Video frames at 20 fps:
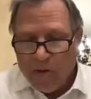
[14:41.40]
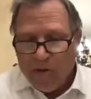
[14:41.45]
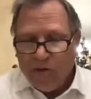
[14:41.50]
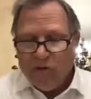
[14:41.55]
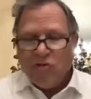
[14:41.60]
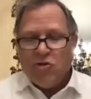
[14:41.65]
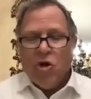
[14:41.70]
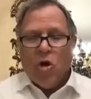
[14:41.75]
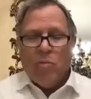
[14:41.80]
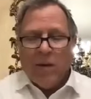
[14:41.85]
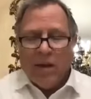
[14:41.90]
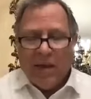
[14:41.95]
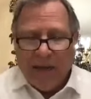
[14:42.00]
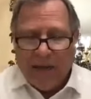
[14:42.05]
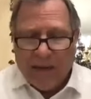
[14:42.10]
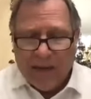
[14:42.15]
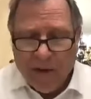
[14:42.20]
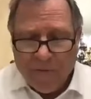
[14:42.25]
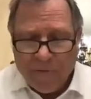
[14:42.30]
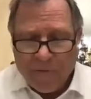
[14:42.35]
There's no
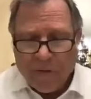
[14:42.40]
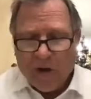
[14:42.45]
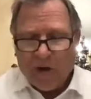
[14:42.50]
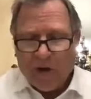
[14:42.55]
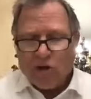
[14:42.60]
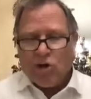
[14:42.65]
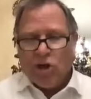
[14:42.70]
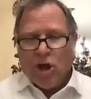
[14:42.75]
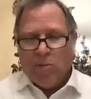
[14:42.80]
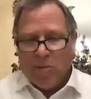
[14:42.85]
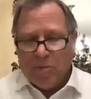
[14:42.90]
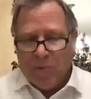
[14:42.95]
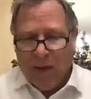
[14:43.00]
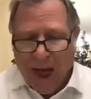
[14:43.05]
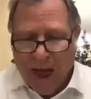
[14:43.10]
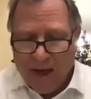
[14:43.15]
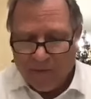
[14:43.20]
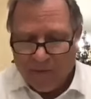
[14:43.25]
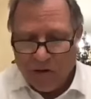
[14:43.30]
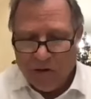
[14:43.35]
meila for a shlomim
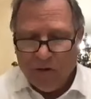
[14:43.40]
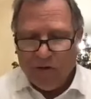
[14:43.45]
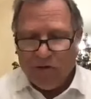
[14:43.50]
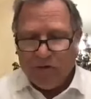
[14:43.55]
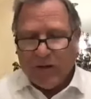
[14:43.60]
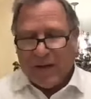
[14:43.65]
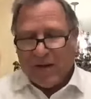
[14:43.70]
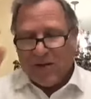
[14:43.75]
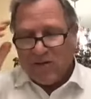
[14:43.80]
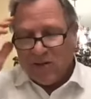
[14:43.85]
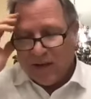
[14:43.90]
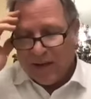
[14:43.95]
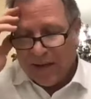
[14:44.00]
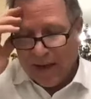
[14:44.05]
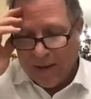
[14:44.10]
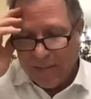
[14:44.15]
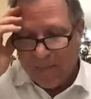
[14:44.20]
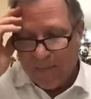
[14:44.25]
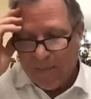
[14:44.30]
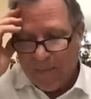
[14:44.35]
after you do zrika
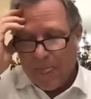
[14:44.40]
sadam.